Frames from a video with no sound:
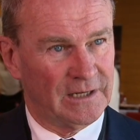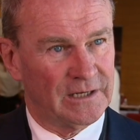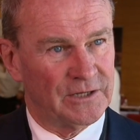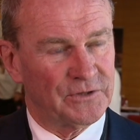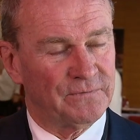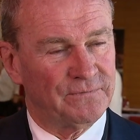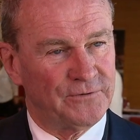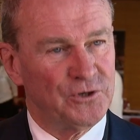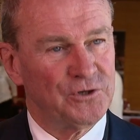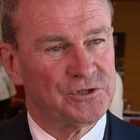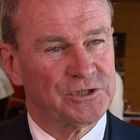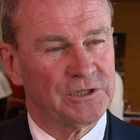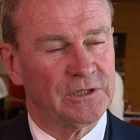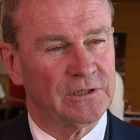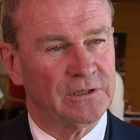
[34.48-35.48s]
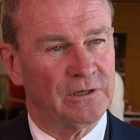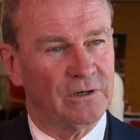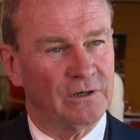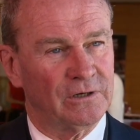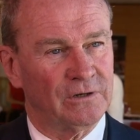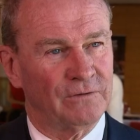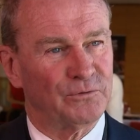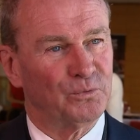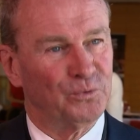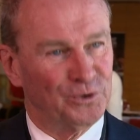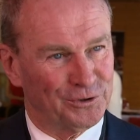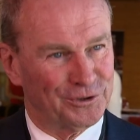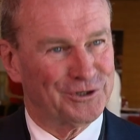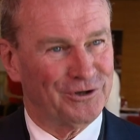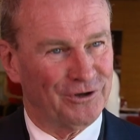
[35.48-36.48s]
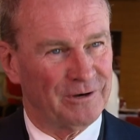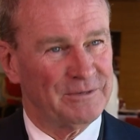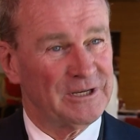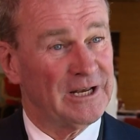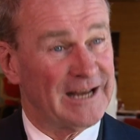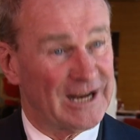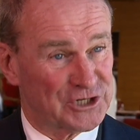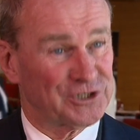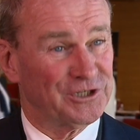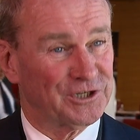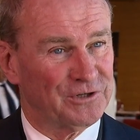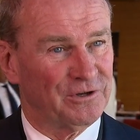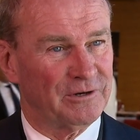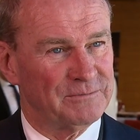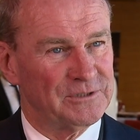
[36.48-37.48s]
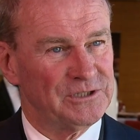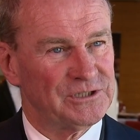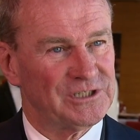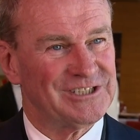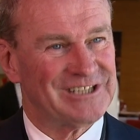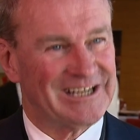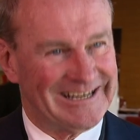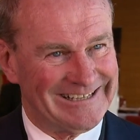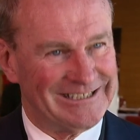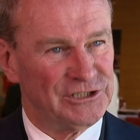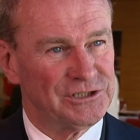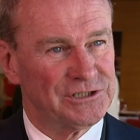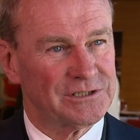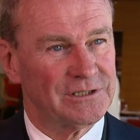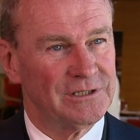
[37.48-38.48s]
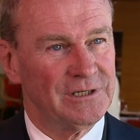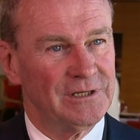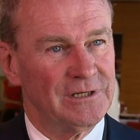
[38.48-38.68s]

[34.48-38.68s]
The future of the world economy and national economies is hinged